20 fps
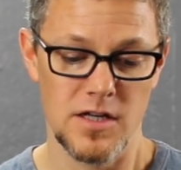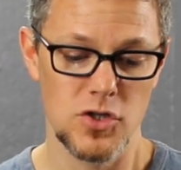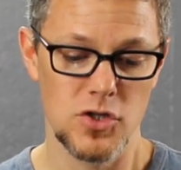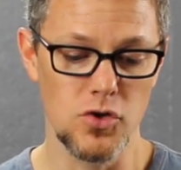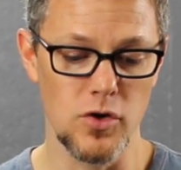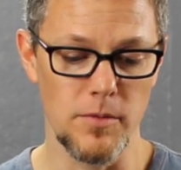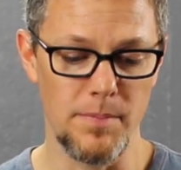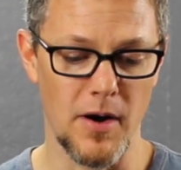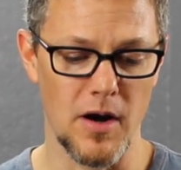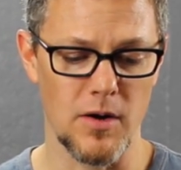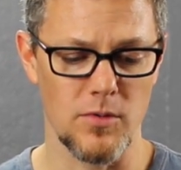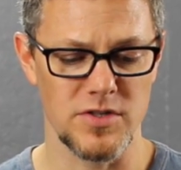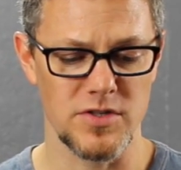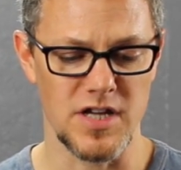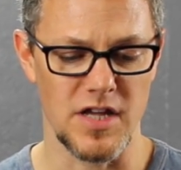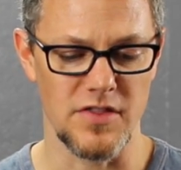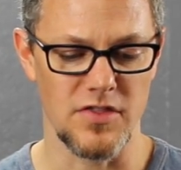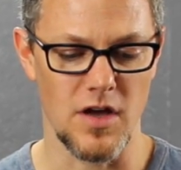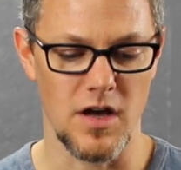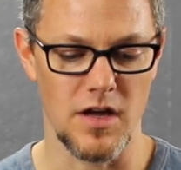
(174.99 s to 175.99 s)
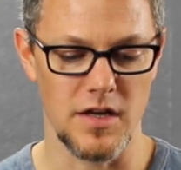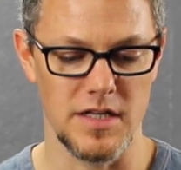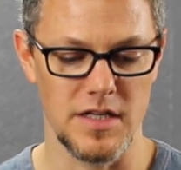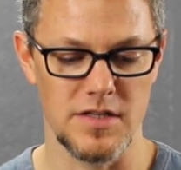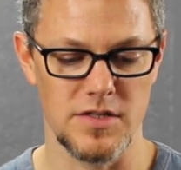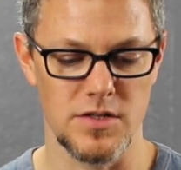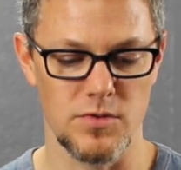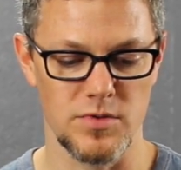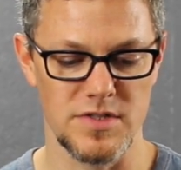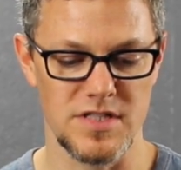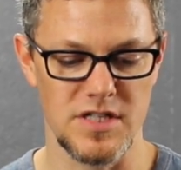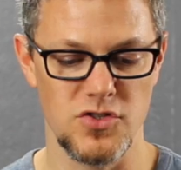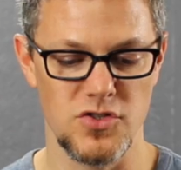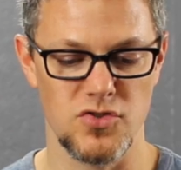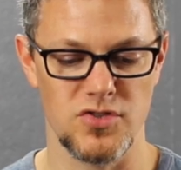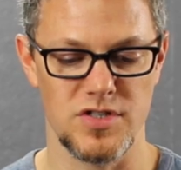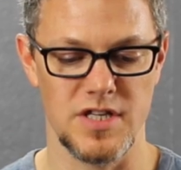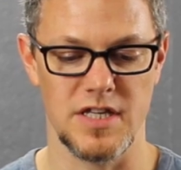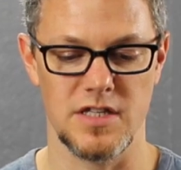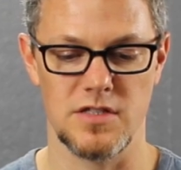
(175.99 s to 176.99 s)
Cool part, which I thought was
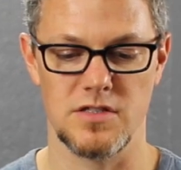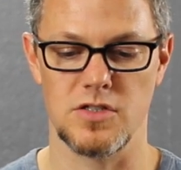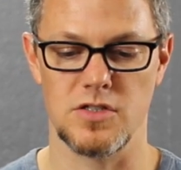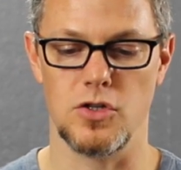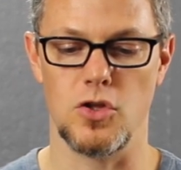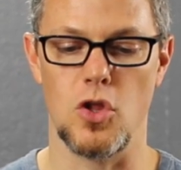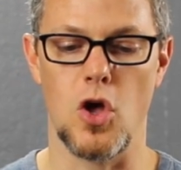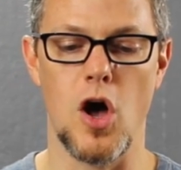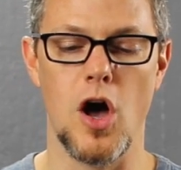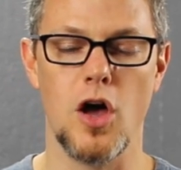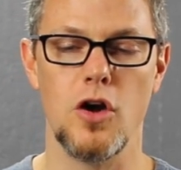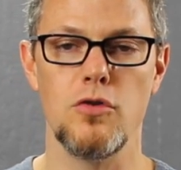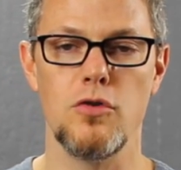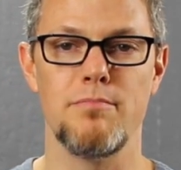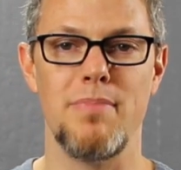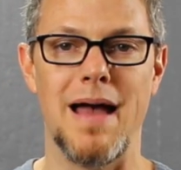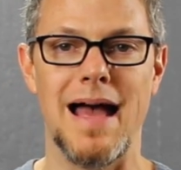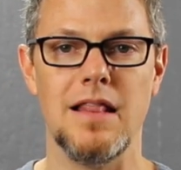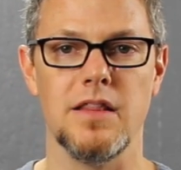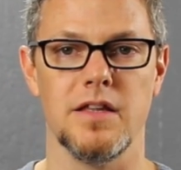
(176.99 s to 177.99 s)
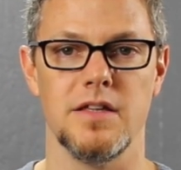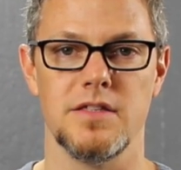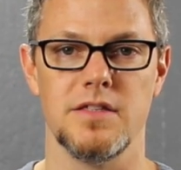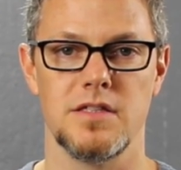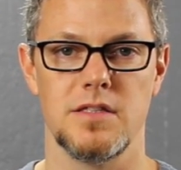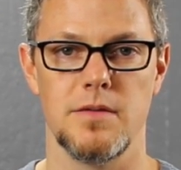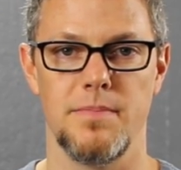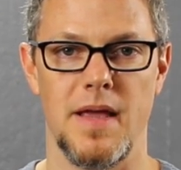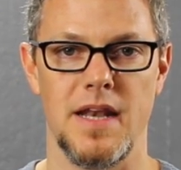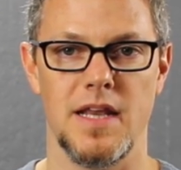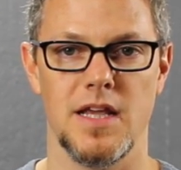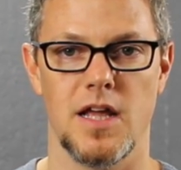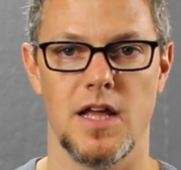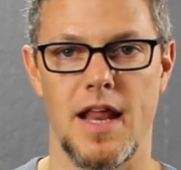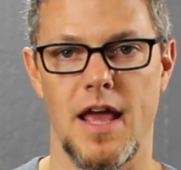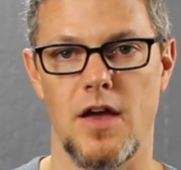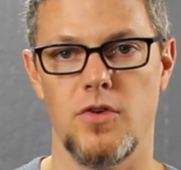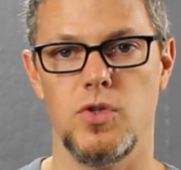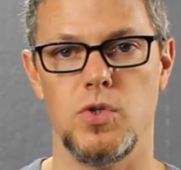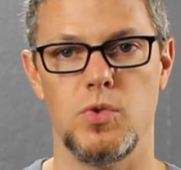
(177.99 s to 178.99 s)
interesting, is it'll auto balance depending on
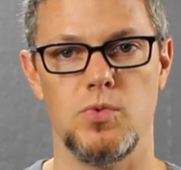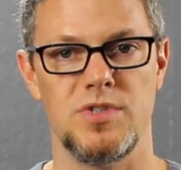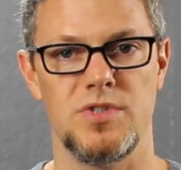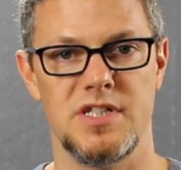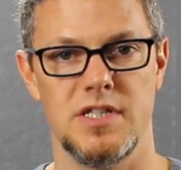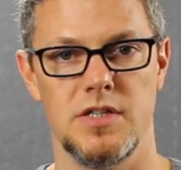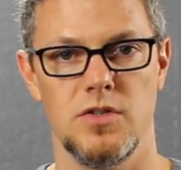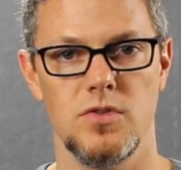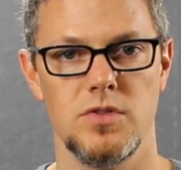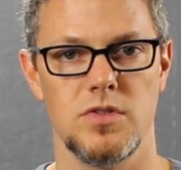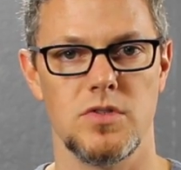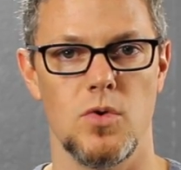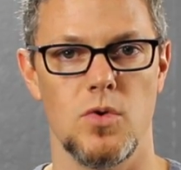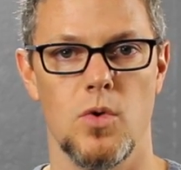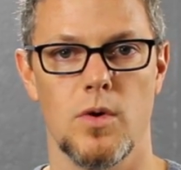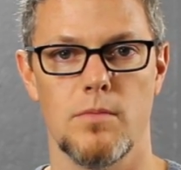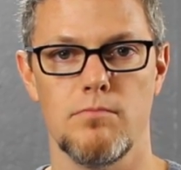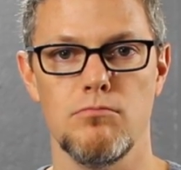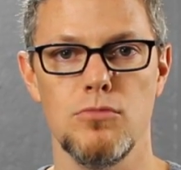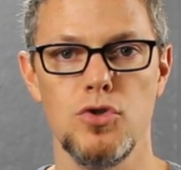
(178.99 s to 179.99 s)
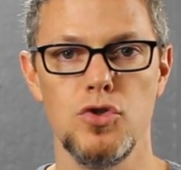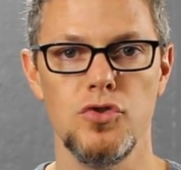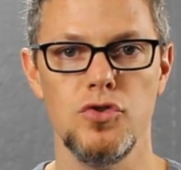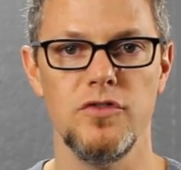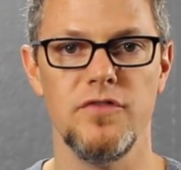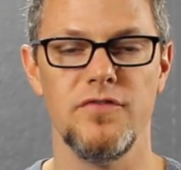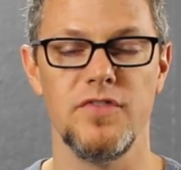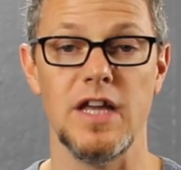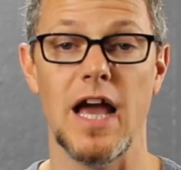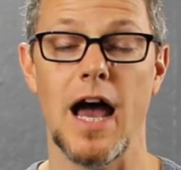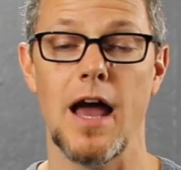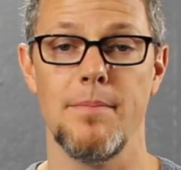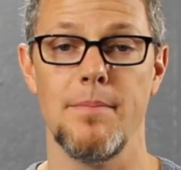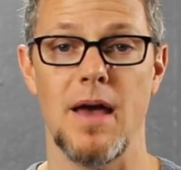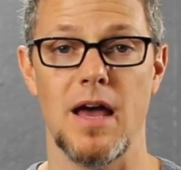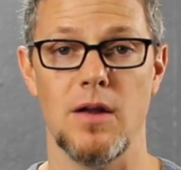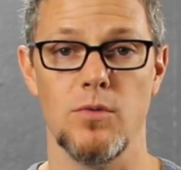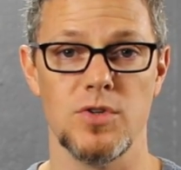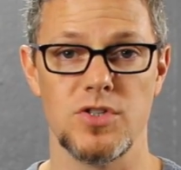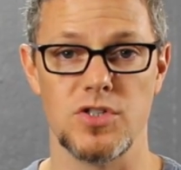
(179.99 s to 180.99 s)
how you tilt or move the
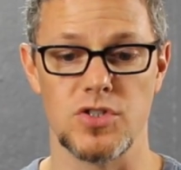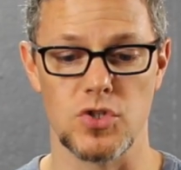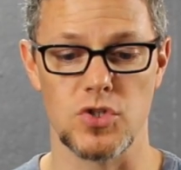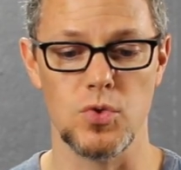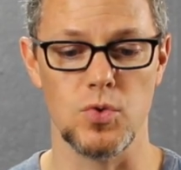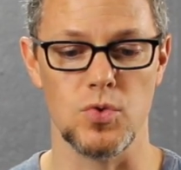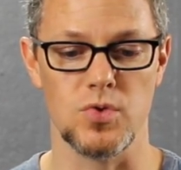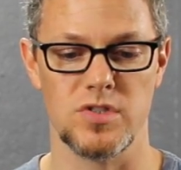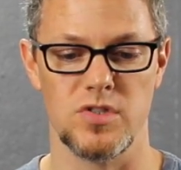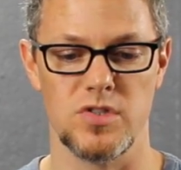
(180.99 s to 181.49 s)
iPad, which is cool.